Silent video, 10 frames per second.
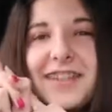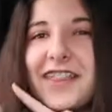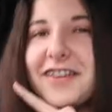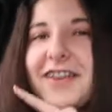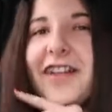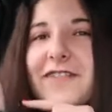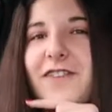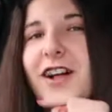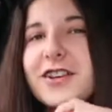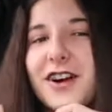whether you call it
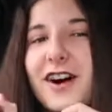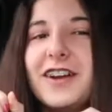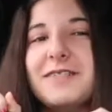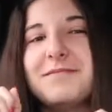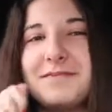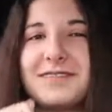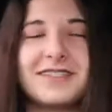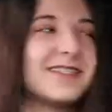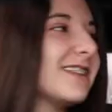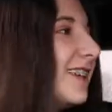fall or autumn.
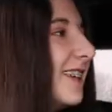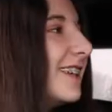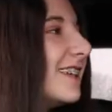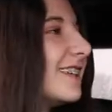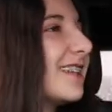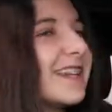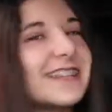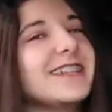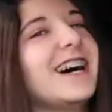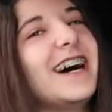Click
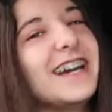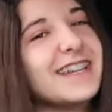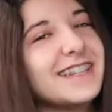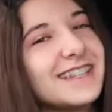the eye.